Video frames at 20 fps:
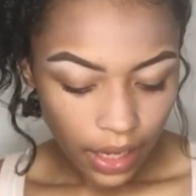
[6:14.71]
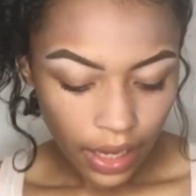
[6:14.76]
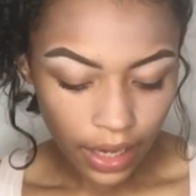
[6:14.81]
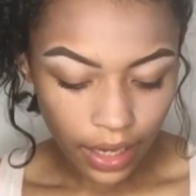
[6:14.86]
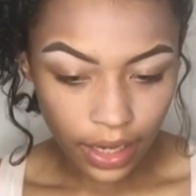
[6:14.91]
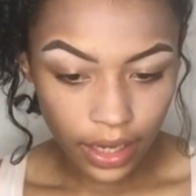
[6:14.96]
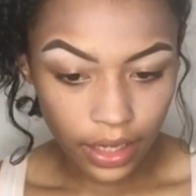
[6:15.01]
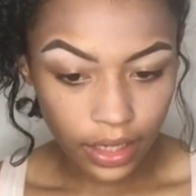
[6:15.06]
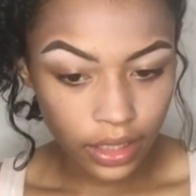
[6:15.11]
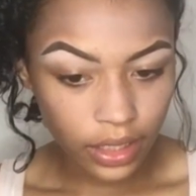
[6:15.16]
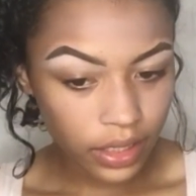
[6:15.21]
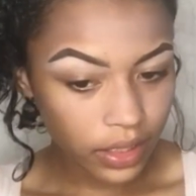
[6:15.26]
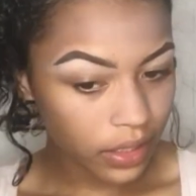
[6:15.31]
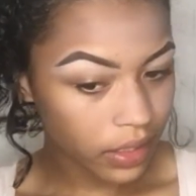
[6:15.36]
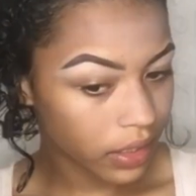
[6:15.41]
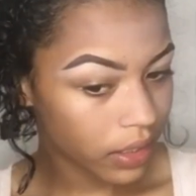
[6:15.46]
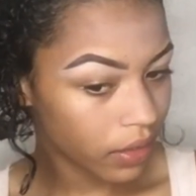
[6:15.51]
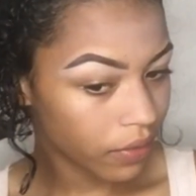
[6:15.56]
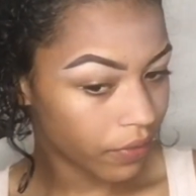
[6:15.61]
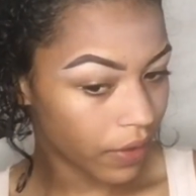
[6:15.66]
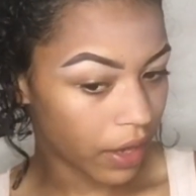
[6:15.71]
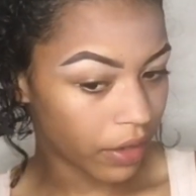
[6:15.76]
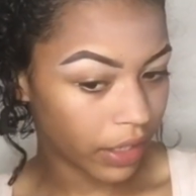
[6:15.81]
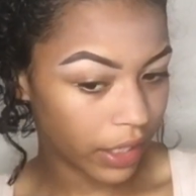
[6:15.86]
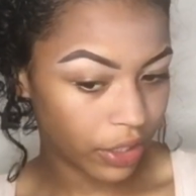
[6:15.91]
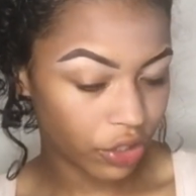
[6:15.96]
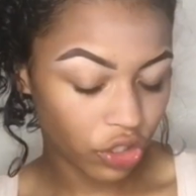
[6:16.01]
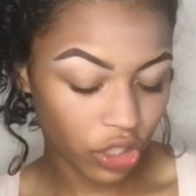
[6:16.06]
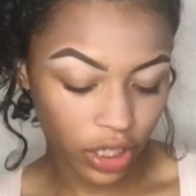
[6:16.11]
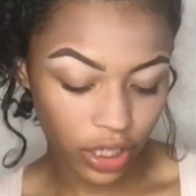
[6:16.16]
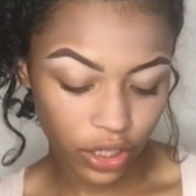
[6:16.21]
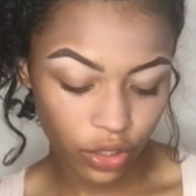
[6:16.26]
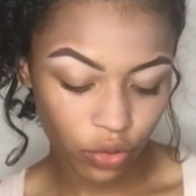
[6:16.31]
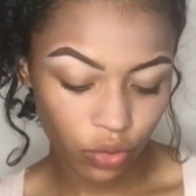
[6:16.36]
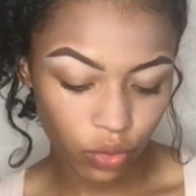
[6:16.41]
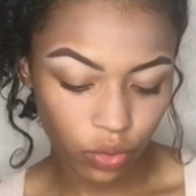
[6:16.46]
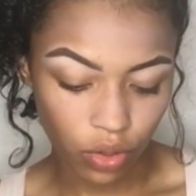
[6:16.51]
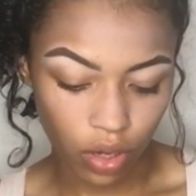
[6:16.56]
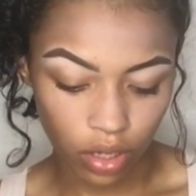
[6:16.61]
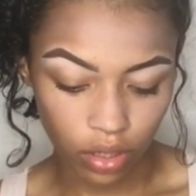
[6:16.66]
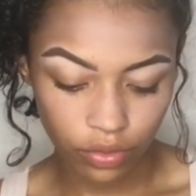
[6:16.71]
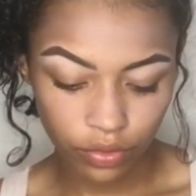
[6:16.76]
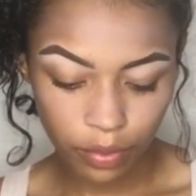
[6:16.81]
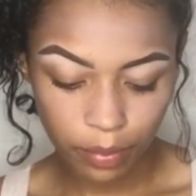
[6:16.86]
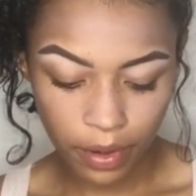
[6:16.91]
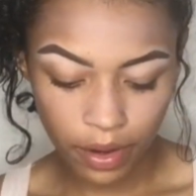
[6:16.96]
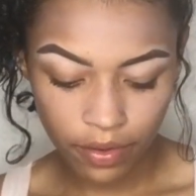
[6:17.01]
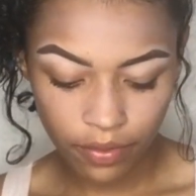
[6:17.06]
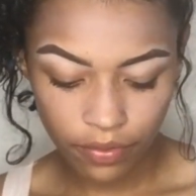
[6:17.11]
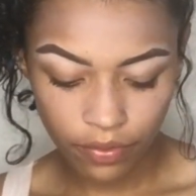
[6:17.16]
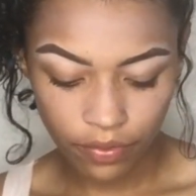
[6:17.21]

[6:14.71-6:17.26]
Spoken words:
And this is the foundation I use all over my